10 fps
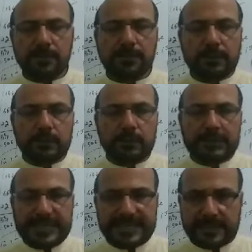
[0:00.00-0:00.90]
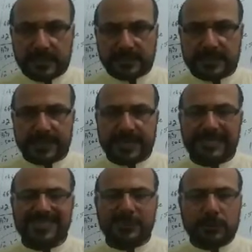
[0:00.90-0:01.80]
few datas
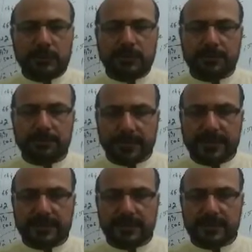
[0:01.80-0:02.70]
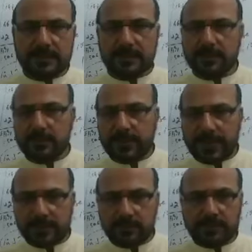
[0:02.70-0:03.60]
and do some practice to
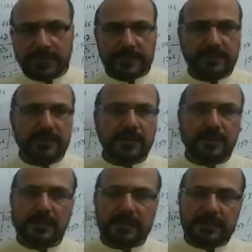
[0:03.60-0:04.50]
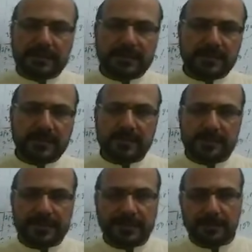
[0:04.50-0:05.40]
calculate these
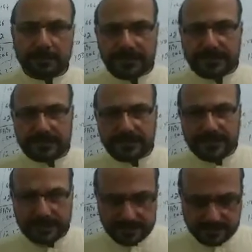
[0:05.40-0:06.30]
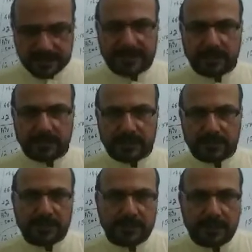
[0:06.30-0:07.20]
special price indices. Thank you very
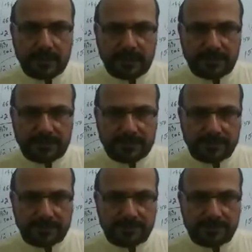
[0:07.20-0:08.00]
much. Allah Hafiz.